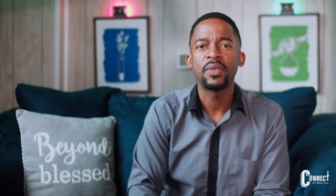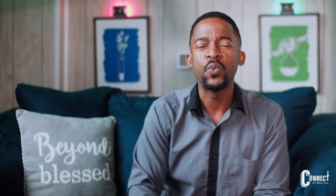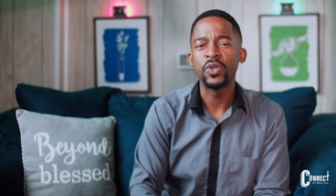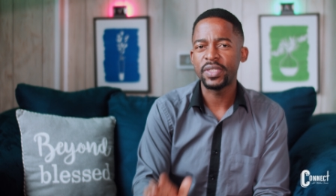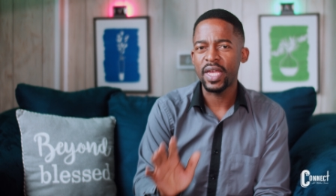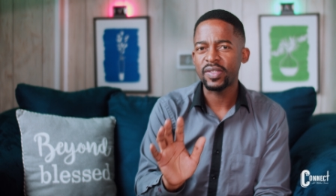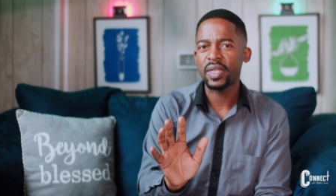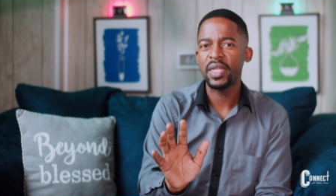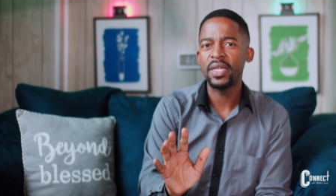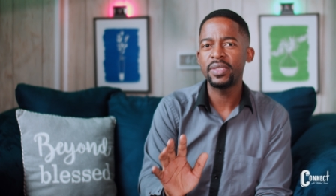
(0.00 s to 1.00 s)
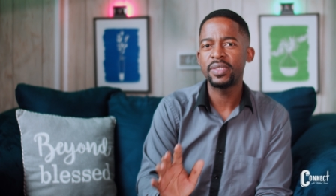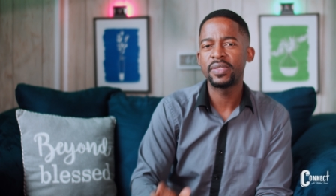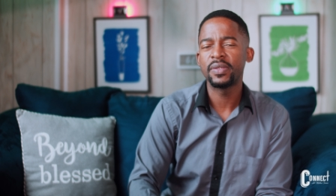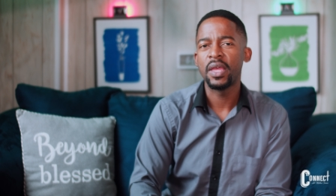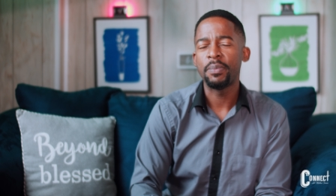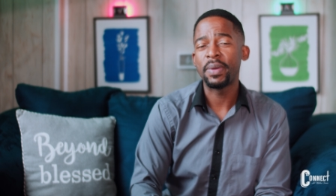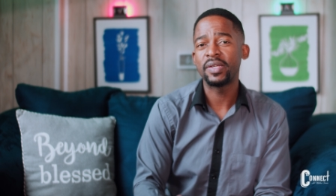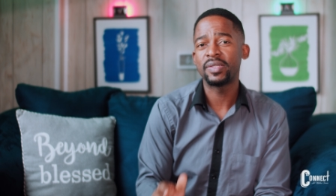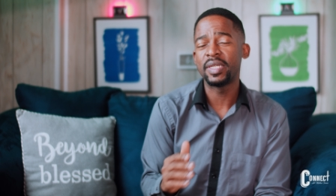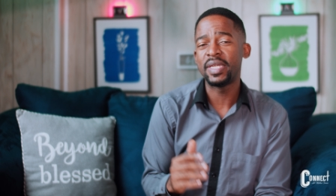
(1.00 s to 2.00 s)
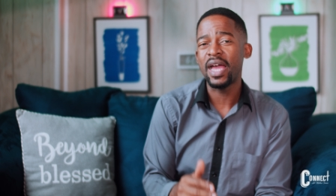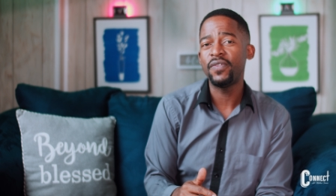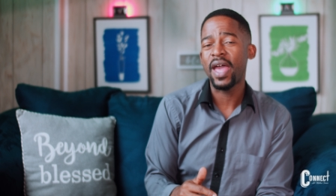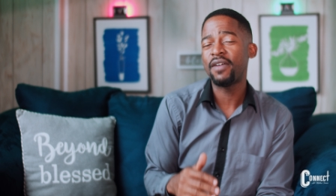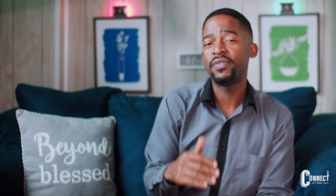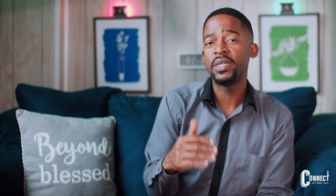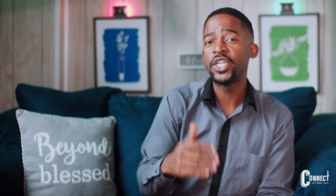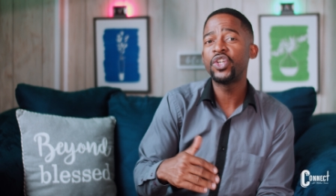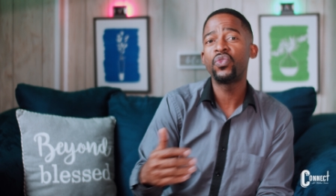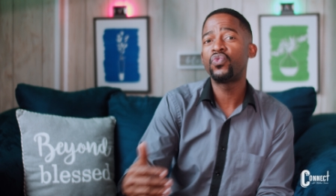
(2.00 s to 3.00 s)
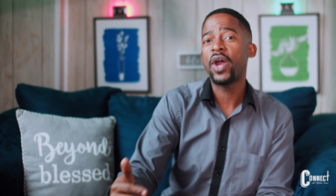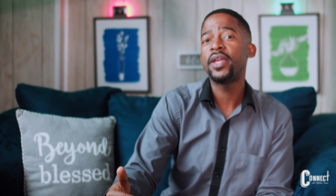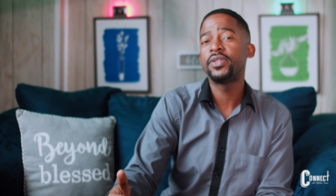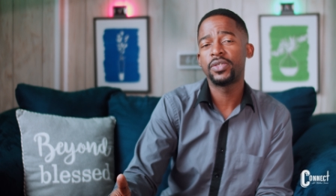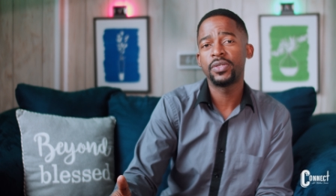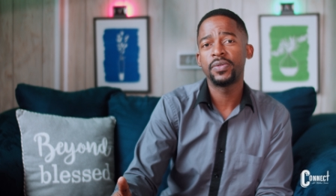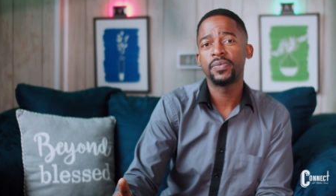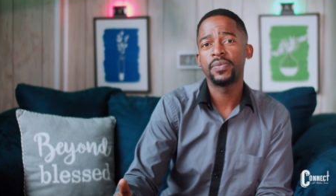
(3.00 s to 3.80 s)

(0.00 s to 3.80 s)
Once that's cleansed, because the devil have legal rights.